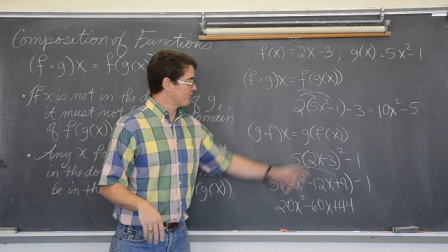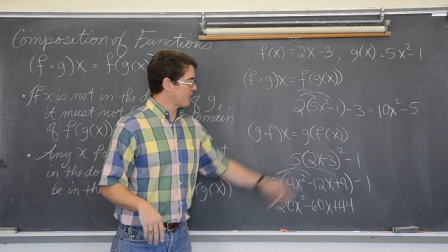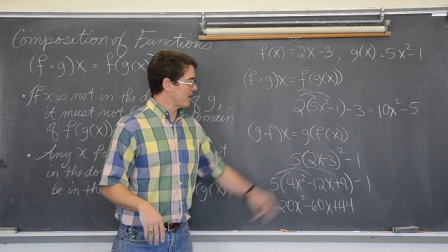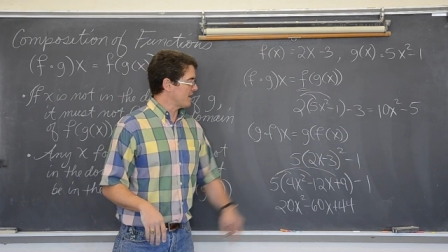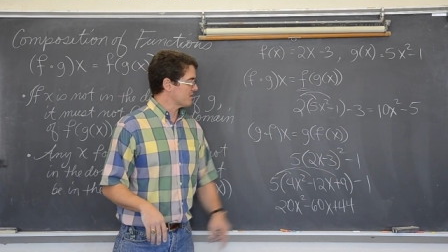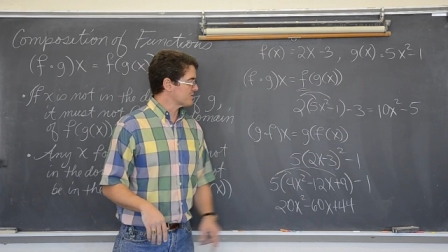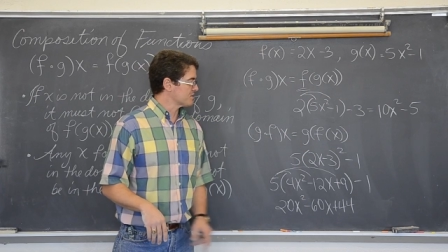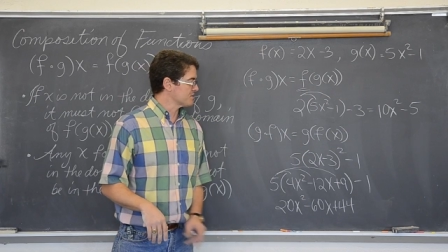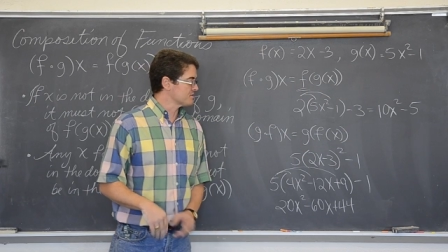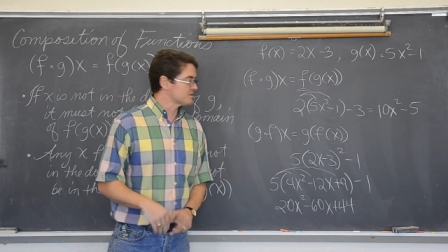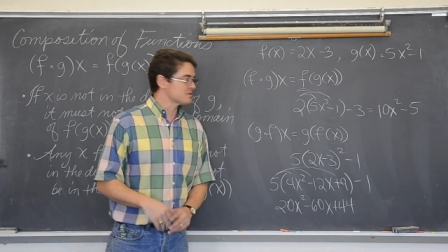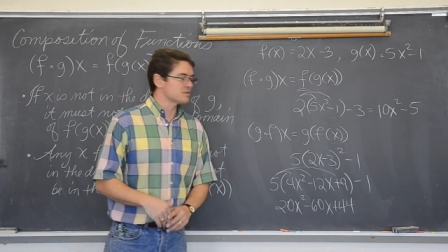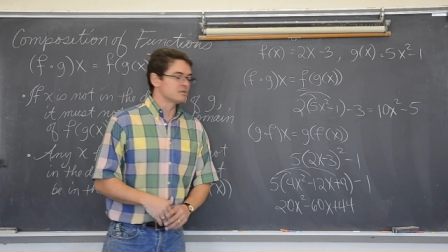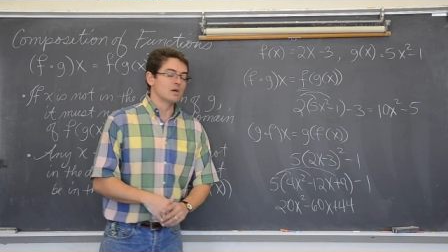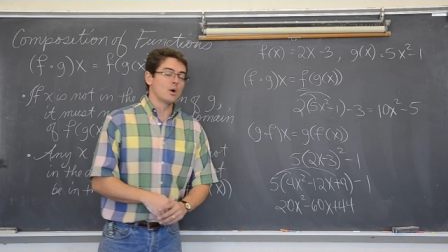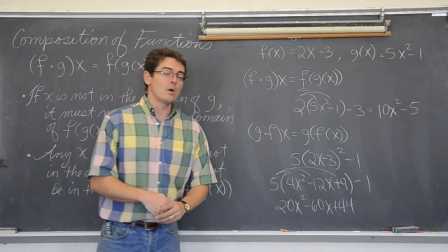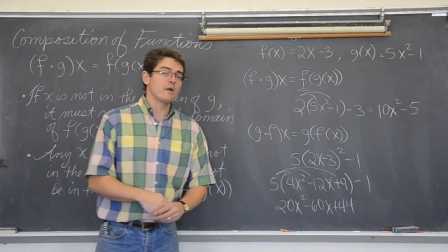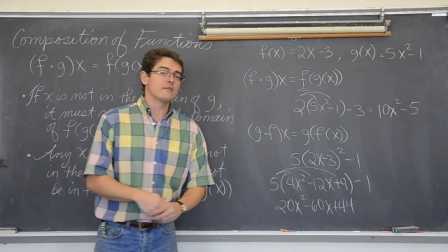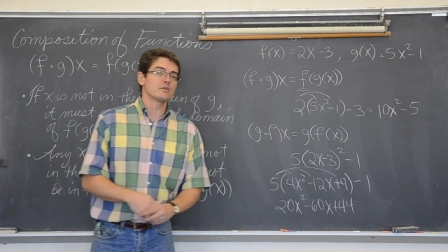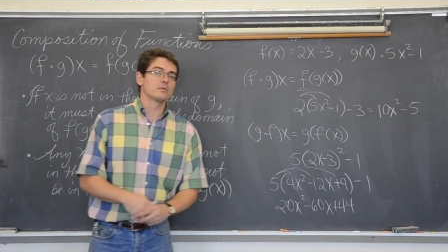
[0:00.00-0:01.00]
fractions,
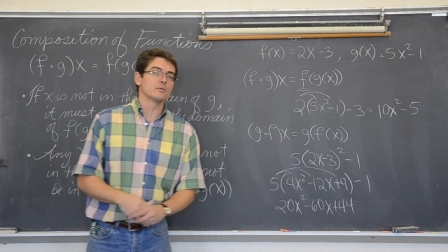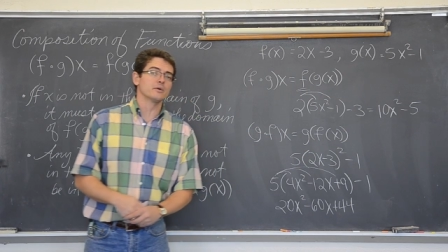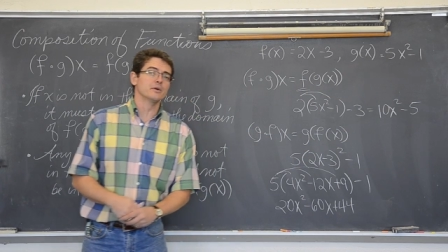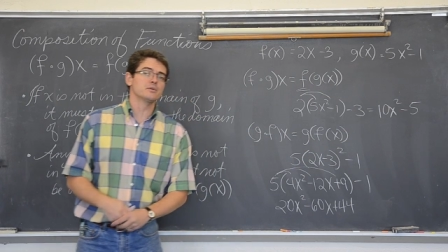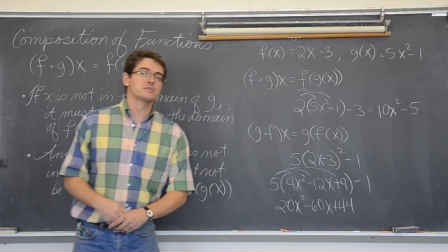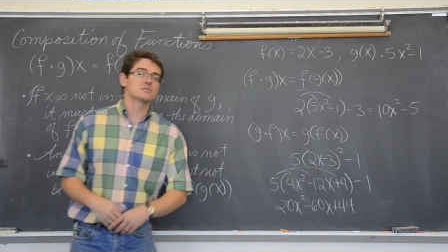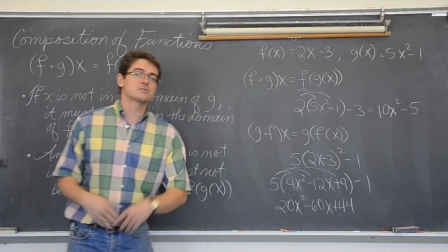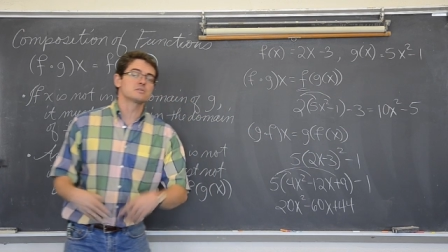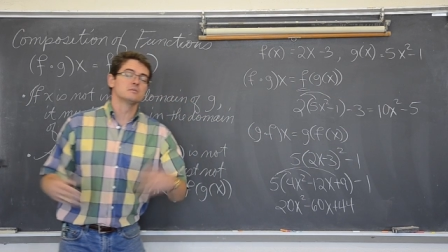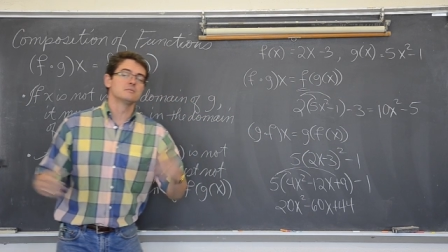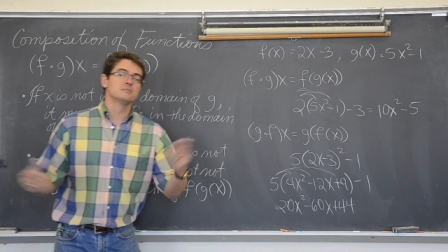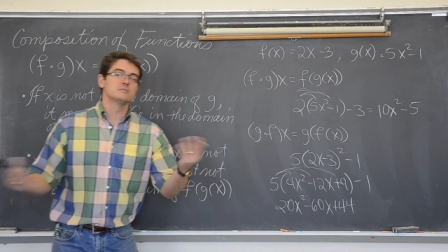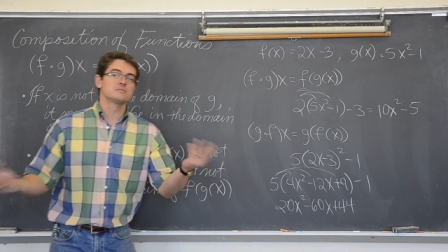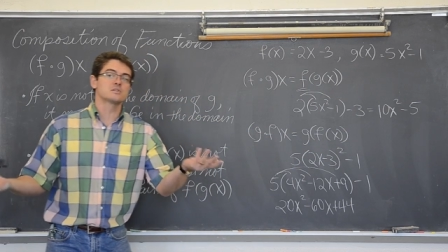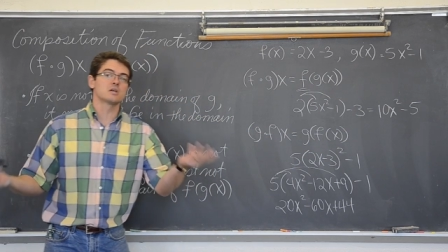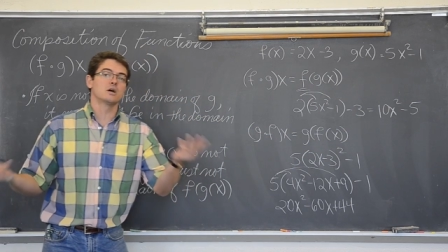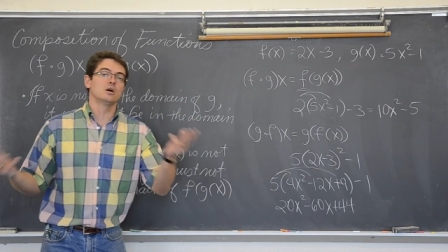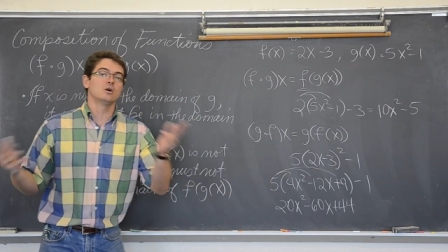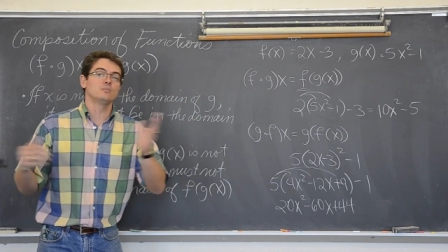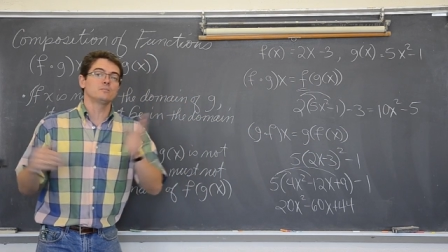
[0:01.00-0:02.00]
no even roots.
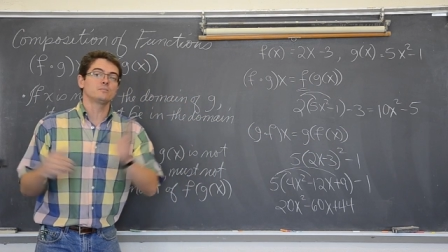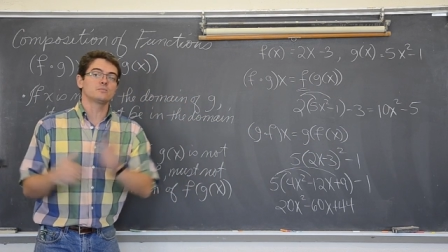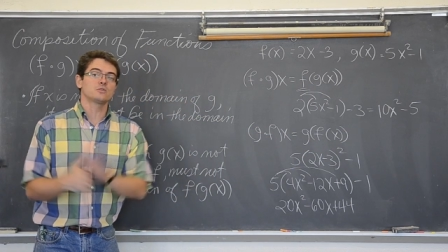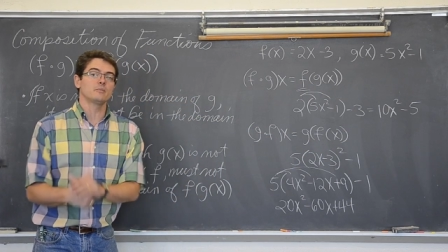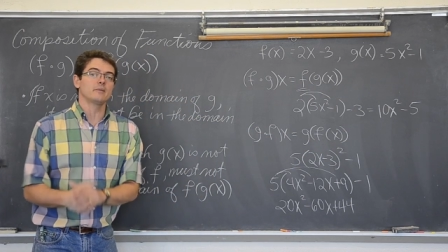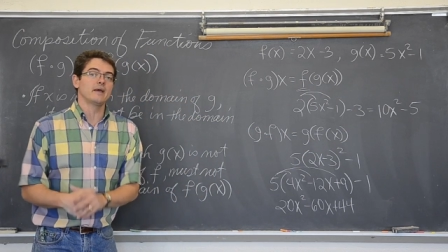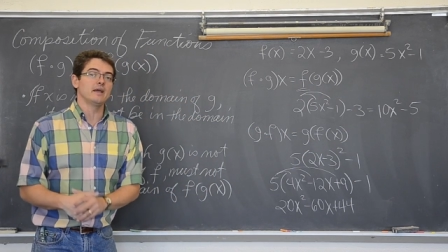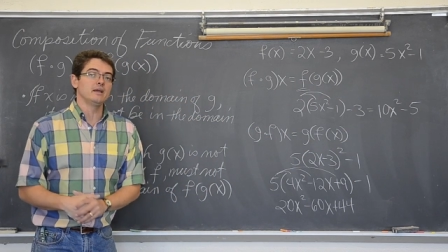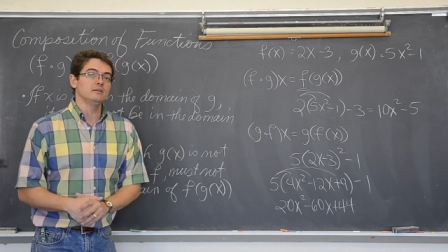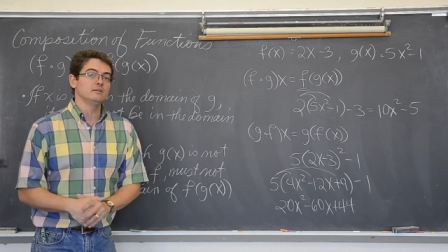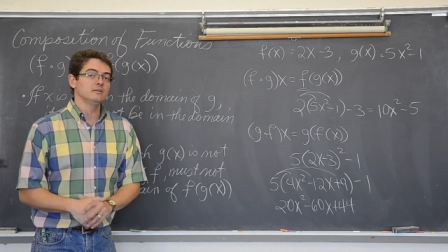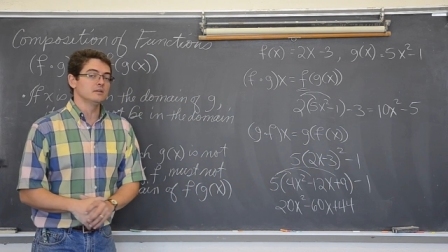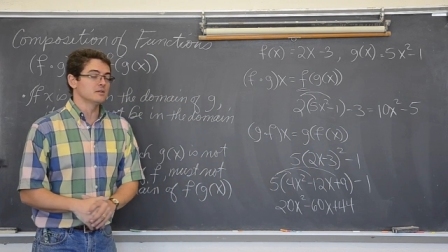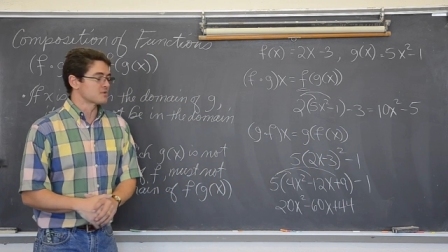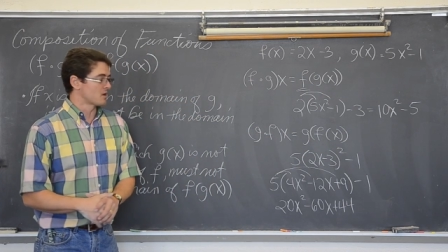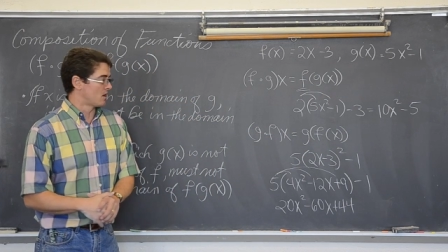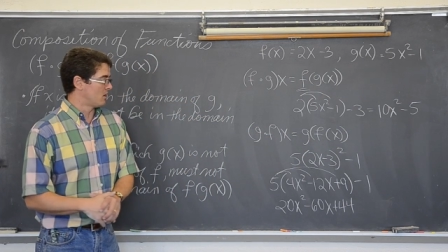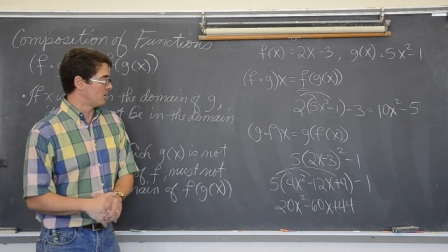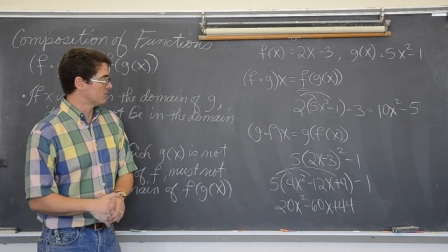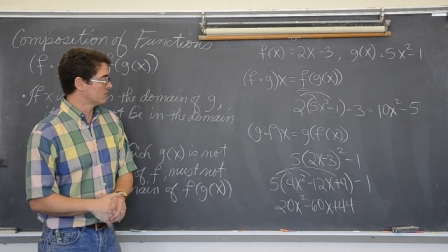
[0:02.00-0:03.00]
So domain
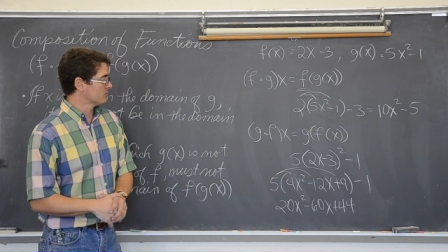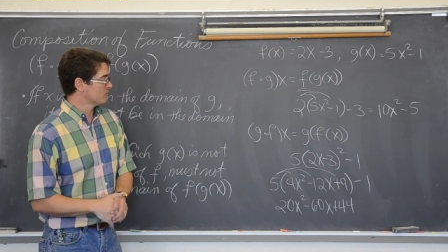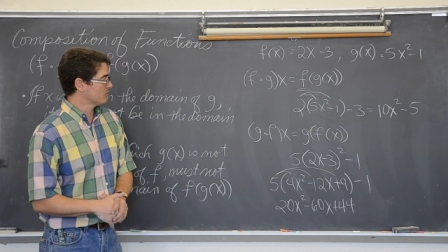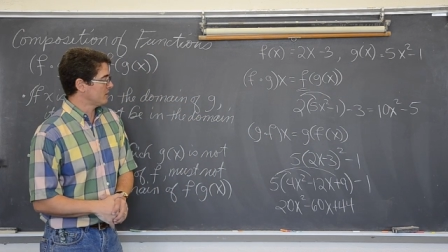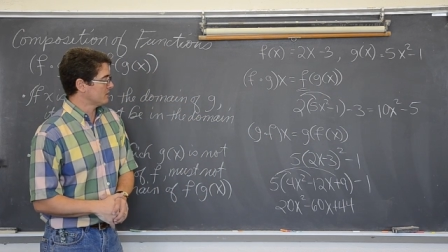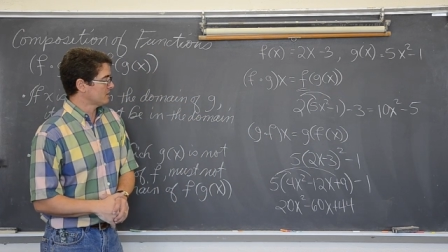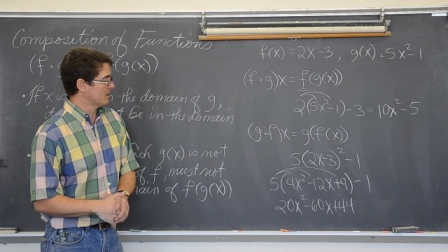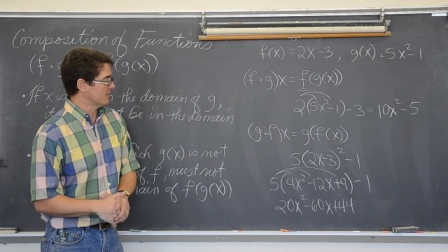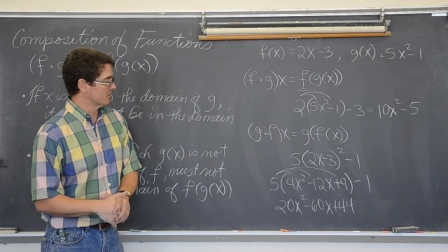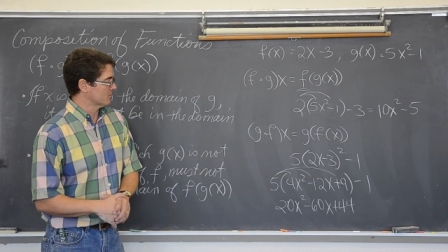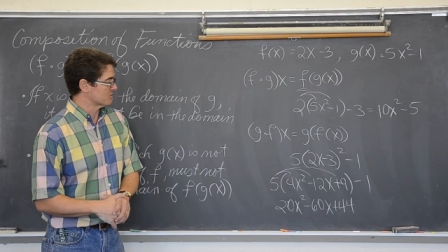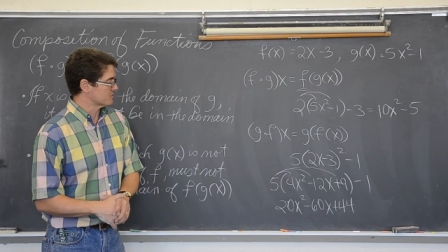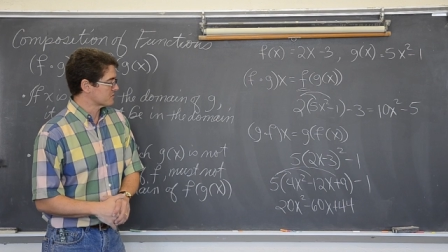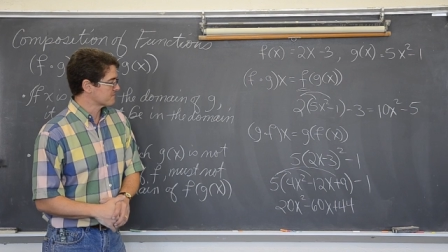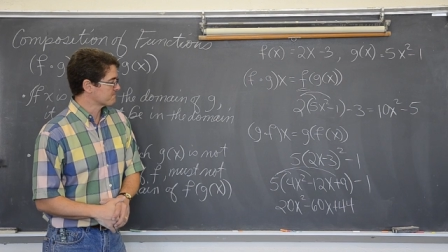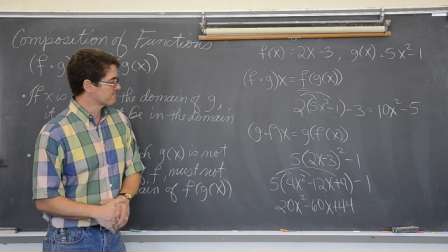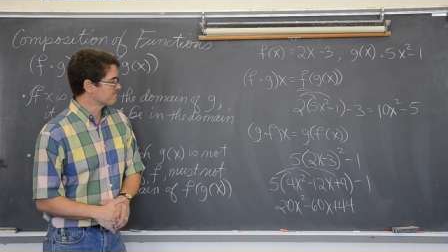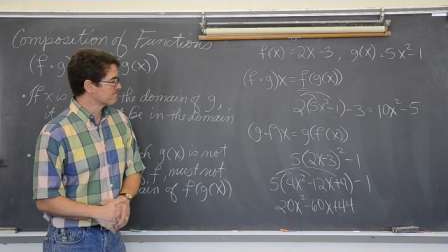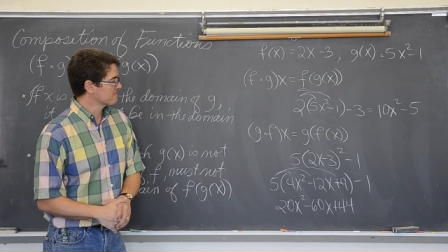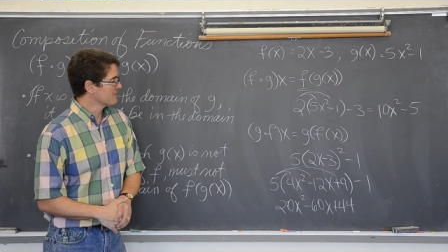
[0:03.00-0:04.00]
is all real numbers.